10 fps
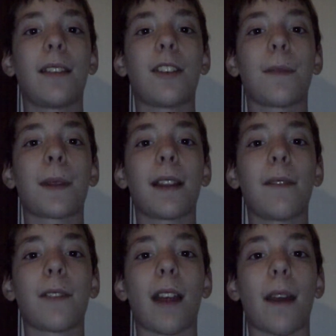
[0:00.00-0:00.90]
There are plenty
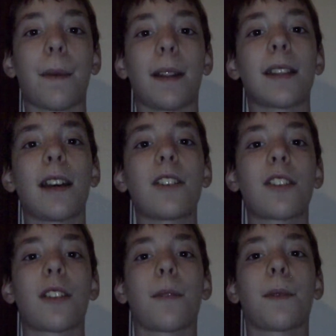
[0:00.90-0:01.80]
for the iPod
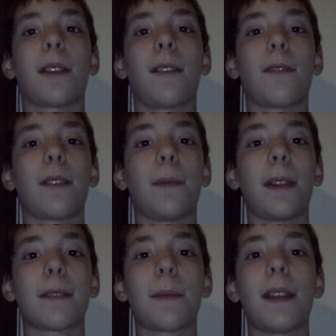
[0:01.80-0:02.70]
Touch. There are plenty for the
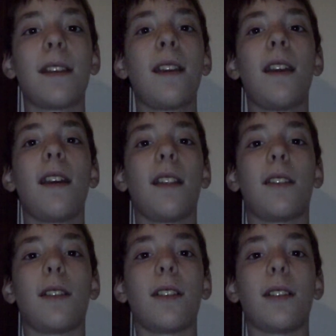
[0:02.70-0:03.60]
PSP.
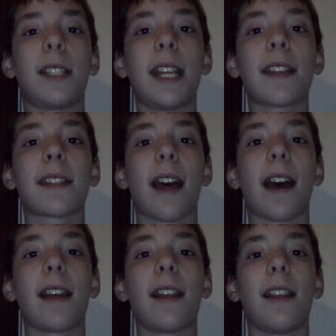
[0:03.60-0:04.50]

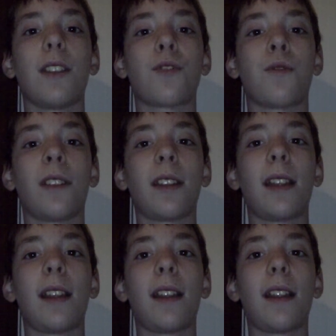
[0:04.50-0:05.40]
DSi is
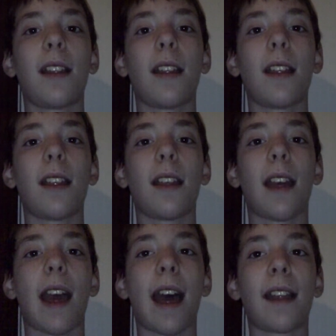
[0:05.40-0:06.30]
really
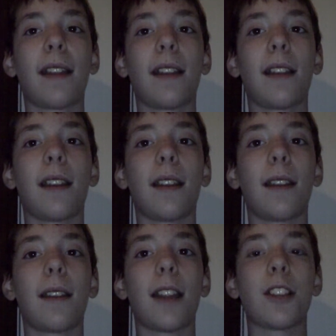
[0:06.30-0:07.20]
at
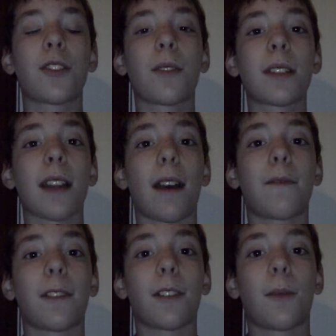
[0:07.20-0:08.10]
a
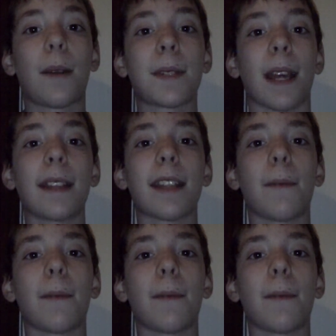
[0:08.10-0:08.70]
shortstop for websites.